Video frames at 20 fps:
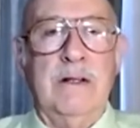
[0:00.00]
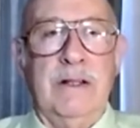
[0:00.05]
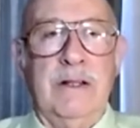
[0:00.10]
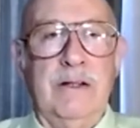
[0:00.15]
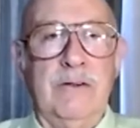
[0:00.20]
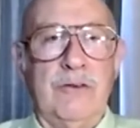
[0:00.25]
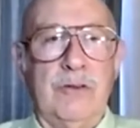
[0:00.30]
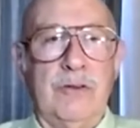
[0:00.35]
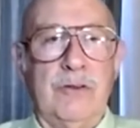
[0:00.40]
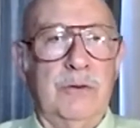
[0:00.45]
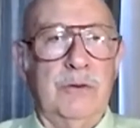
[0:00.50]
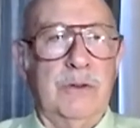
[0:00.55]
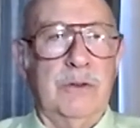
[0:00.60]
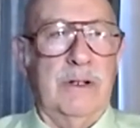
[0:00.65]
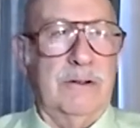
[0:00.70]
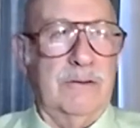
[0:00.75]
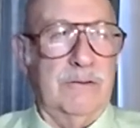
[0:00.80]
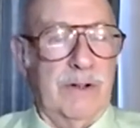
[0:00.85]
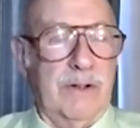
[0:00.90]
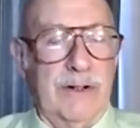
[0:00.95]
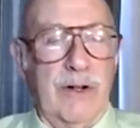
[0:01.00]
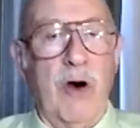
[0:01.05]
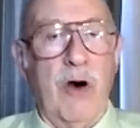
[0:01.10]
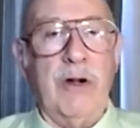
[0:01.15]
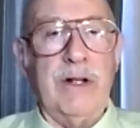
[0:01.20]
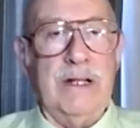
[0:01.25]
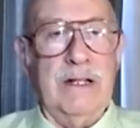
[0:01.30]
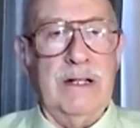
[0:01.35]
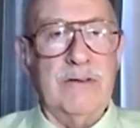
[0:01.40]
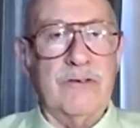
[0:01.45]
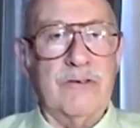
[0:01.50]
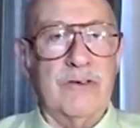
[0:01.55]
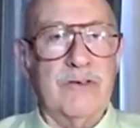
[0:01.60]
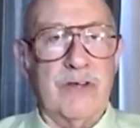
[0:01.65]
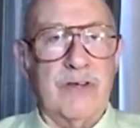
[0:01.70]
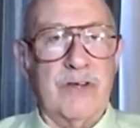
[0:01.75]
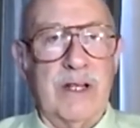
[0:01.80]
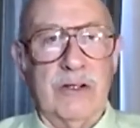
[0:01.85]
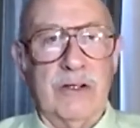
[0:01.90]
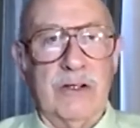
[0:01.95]
an audience and
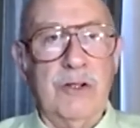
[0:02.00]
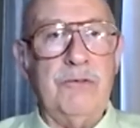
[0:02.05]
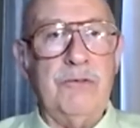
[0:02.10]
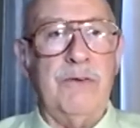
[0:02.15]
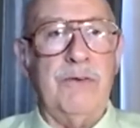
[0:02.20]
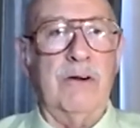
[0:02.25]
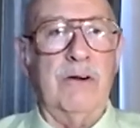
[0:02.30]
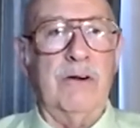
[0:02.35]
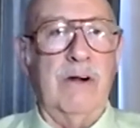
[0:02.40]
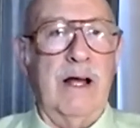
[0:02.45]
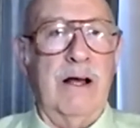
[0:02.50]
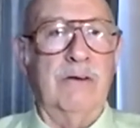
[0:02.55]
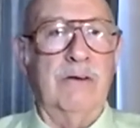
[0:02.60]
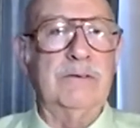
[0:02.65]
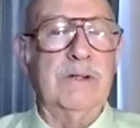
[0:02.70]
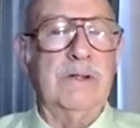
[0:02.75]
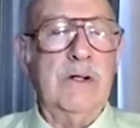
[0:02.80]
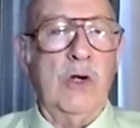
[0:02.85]
saying, you figure out,